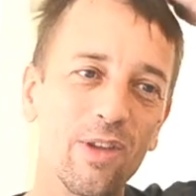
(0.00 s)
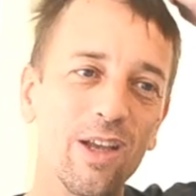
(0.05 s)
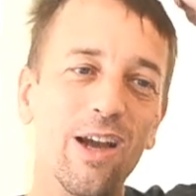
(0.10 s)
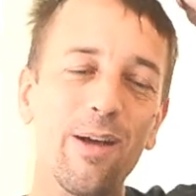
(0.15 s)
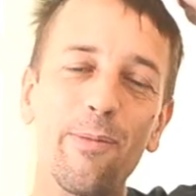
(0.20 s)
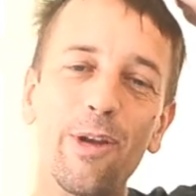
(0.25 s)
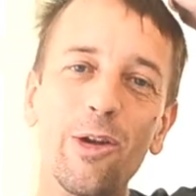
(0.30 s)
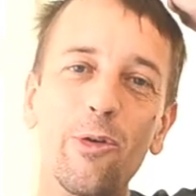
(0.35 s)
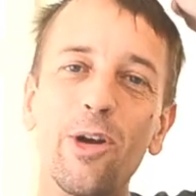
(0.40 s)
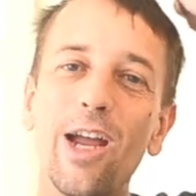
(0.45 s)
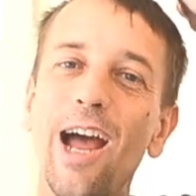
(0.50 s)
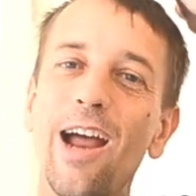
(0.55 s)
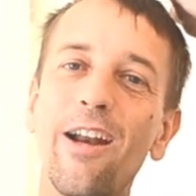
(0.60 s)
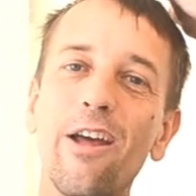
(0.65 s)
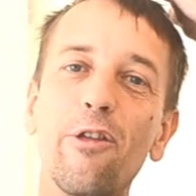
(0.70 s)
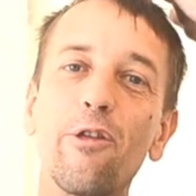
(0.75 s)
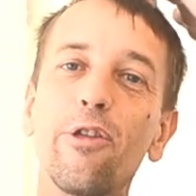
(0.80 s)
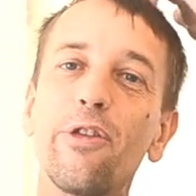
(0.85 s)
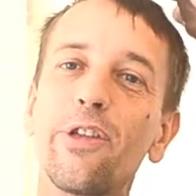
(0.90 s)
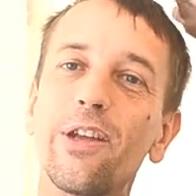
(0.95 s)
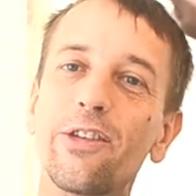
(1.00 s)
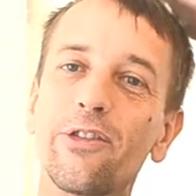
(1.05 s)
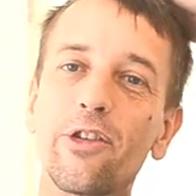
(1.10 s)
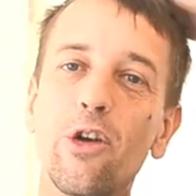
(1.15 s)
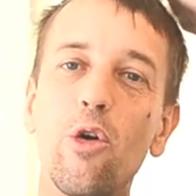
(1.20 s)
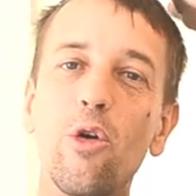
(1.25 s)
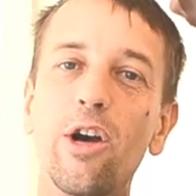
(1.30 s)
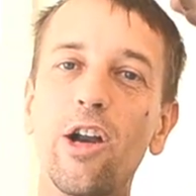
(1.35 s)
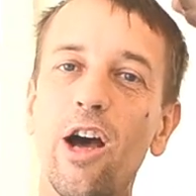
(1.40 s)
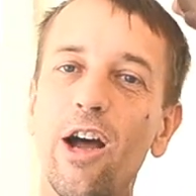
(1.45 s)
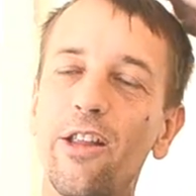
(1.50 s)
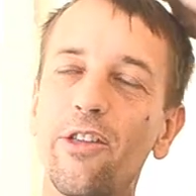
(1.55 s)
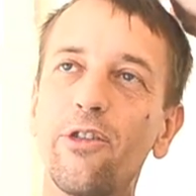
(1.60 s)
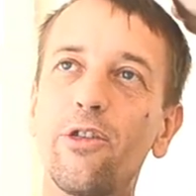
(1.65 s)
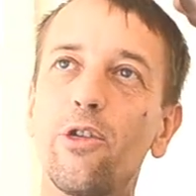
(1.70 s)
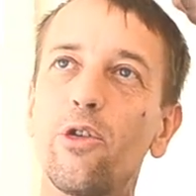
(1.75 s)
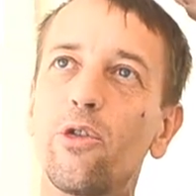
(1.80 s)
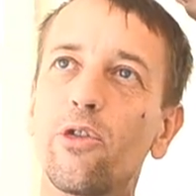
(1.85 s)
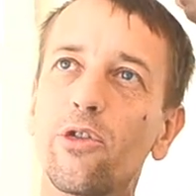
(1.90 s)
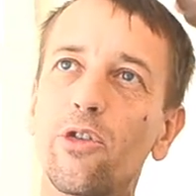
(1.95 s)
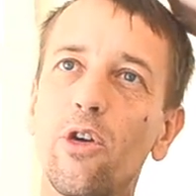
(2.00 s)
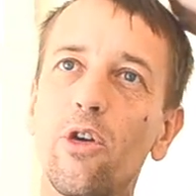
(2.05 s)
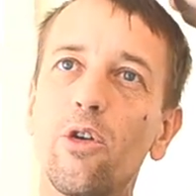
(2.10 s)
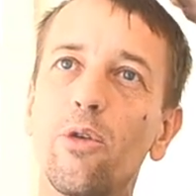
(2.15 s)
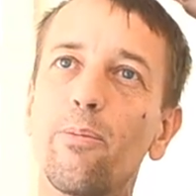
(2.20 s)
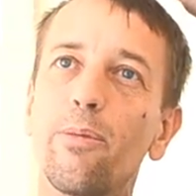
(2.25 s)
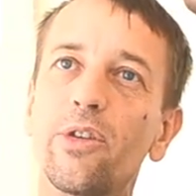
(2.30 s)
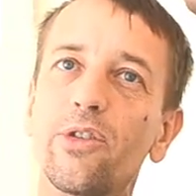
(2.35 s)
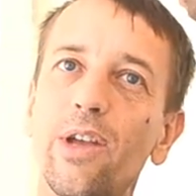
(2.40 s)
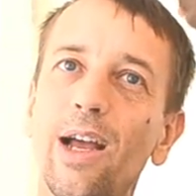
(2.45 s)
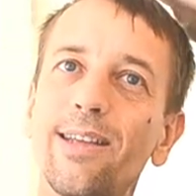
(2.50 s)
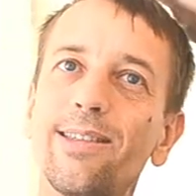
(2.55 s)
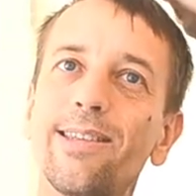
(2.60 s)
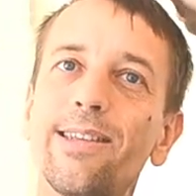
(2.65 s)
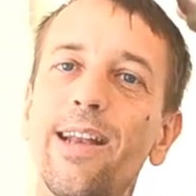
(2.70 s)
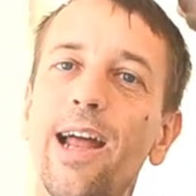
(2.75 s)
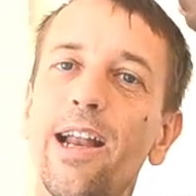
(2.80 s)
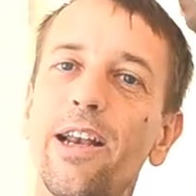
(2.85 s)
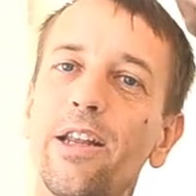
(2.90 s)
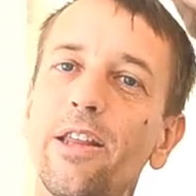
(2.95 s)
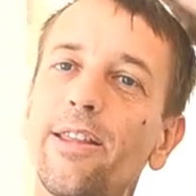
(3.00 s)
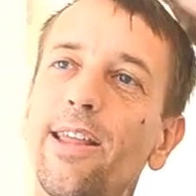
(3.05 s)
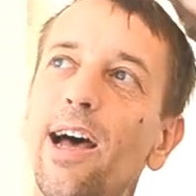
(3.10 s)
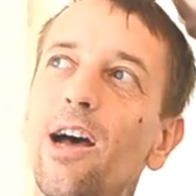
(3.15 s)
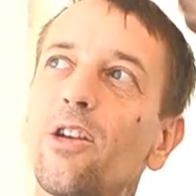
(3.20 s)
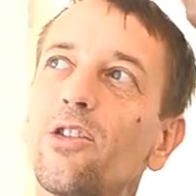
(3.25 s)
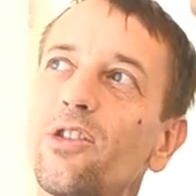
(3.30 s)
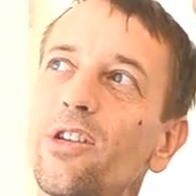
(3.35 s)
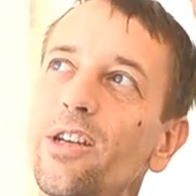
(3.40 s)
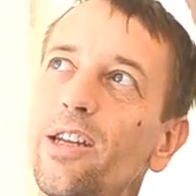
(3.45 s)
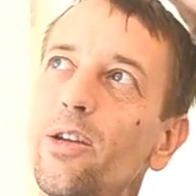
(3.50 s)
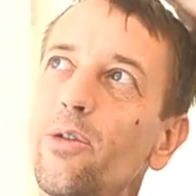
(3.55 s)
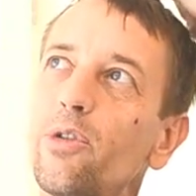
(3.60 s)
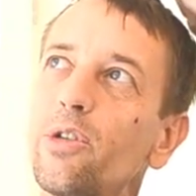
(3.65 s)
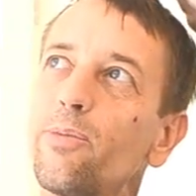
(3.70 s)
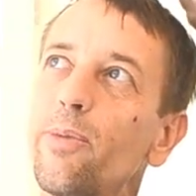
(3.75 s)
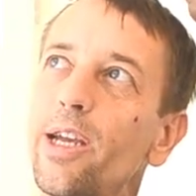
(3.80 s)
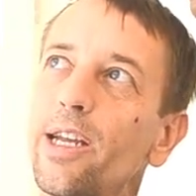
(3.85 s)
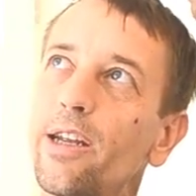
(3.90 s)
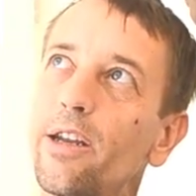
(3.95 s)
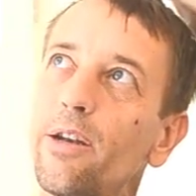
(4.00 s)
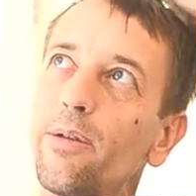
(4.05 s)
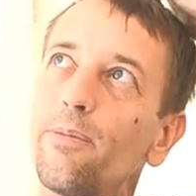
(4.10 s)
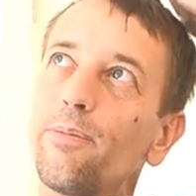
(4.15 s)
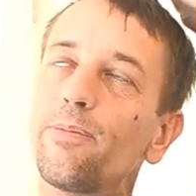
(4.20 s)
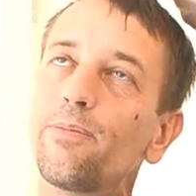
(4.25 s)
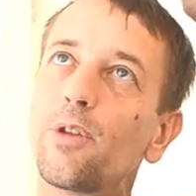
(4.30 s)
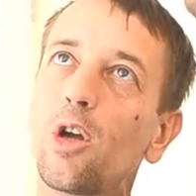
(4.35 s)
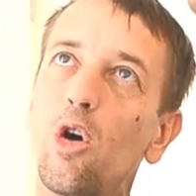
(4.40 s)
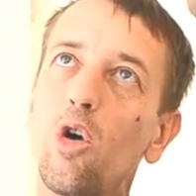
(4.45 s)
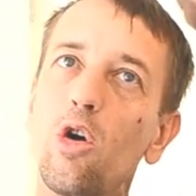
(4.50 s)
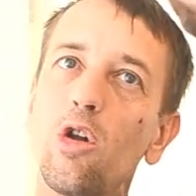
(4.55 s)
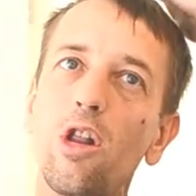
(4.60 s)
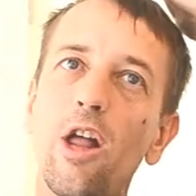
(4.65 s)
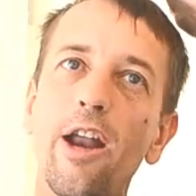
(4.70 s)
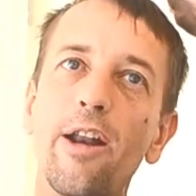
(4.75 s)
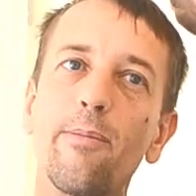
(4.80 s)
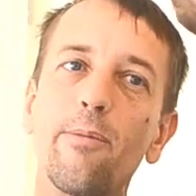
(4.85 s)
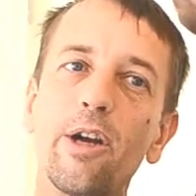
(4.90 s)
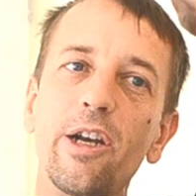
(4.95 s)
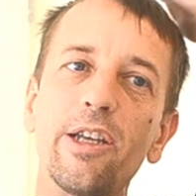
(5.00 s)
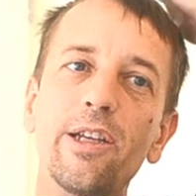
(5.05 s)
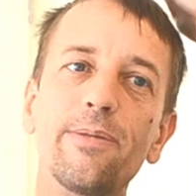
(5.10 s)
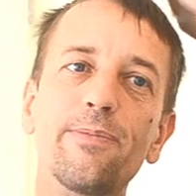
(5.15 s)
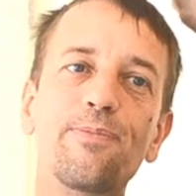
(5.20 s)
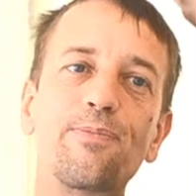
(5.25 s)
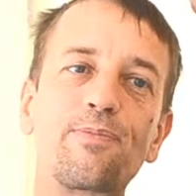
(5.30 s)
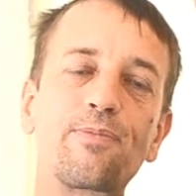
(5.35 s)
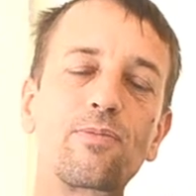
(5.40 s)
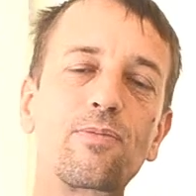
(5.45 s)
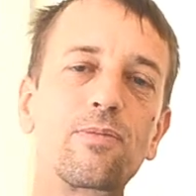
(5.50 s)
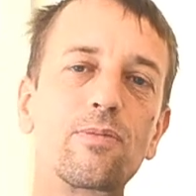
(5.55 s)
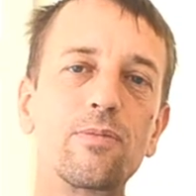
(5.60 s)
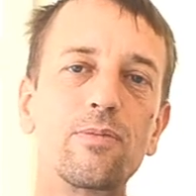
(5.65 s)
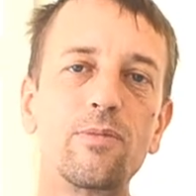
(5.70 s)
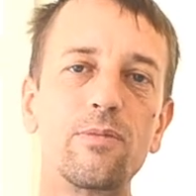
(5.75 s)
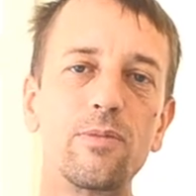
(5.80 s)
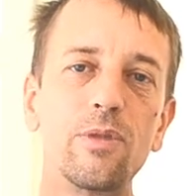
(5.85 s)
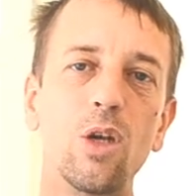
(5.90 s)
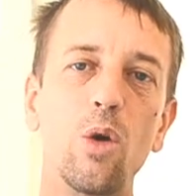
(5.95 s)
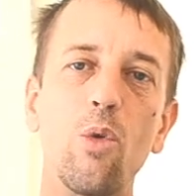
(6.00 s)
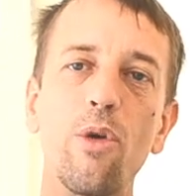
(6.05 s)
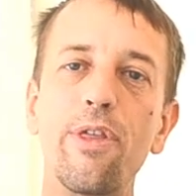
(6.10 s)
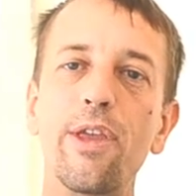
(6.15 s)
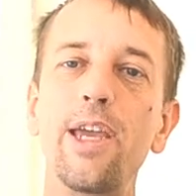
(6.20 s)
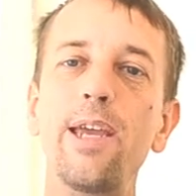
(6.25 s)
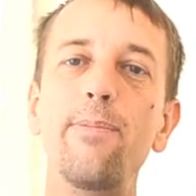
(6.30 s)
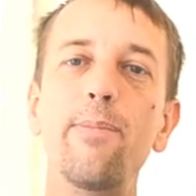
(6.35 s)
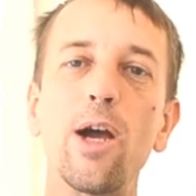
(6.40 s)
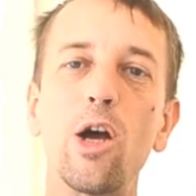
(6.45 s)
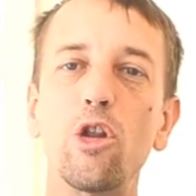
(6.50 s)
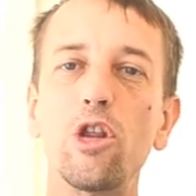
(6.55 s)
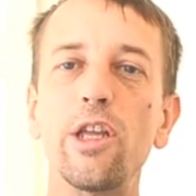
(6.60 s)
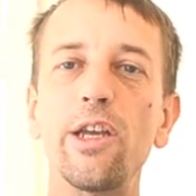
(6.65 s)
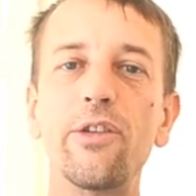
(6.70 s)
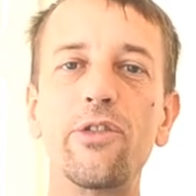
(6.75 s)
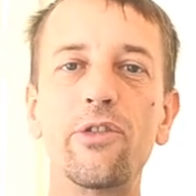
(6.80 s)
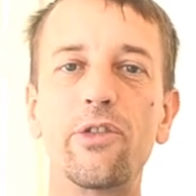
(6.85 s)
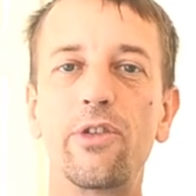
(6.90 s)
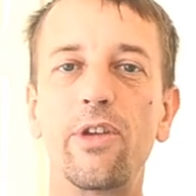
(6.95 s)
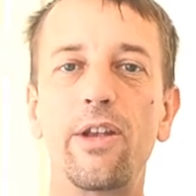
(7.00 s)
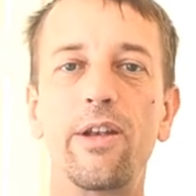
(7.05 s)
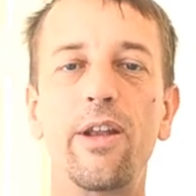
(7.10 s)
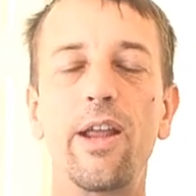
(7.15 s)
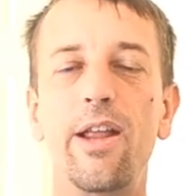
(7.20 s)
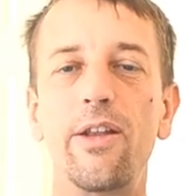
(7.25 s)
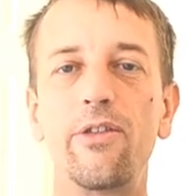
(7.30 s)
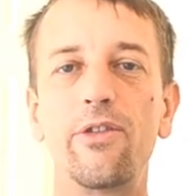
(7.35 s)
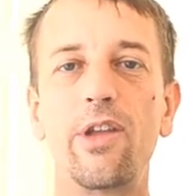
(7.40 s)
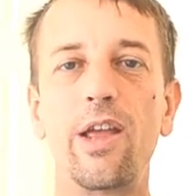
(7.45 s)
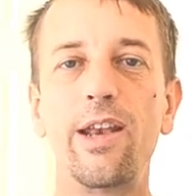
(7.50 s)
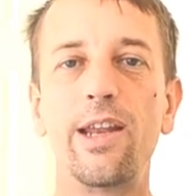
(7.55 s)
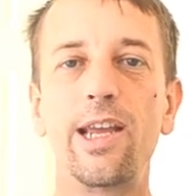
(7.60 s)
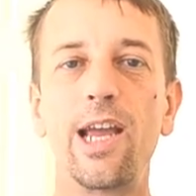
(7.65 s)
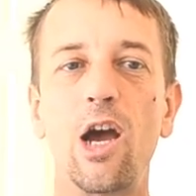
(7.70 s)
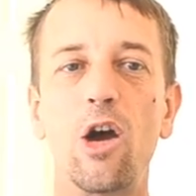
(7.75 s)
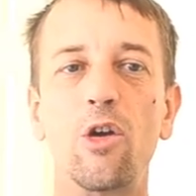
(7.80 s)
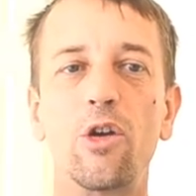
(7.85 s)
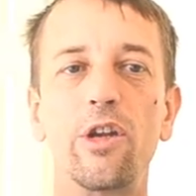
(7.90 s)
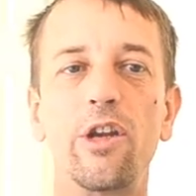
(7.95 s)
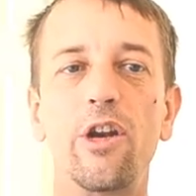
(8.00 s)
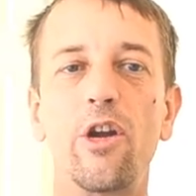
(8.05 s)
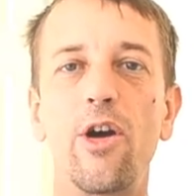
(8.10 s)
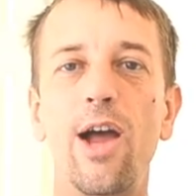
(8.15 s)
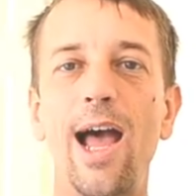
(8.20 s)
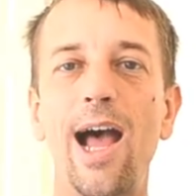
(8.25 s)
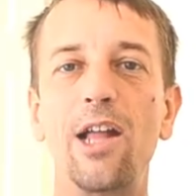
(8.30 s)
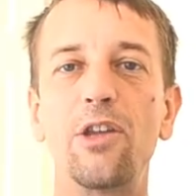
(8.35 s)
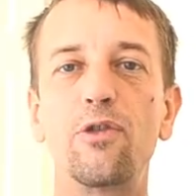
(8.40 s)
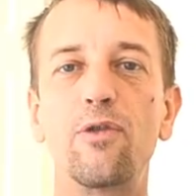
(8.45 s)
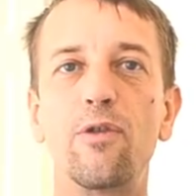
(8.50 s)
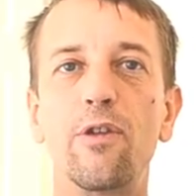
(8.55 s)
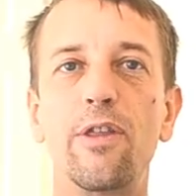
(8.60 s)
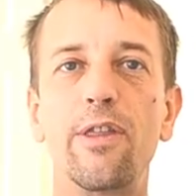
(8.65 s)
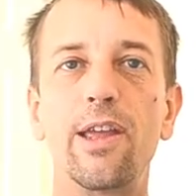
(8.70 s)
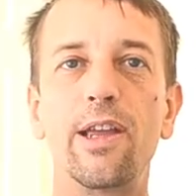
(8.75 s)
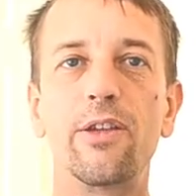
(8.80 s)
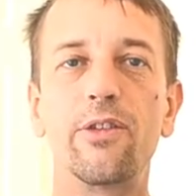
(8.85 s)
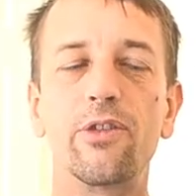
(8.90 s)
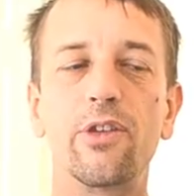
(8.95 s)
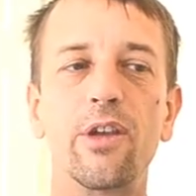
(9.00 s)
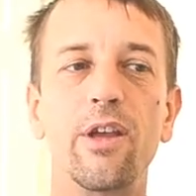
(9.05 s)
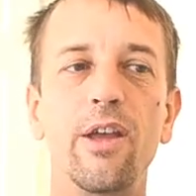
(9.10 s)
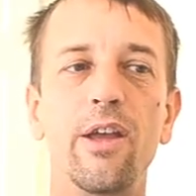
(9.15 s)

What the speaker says: I mean, we had other things going on too. So besides the 90,000, he was making a whole lot of money with email lists and sending out, you know, ads for things.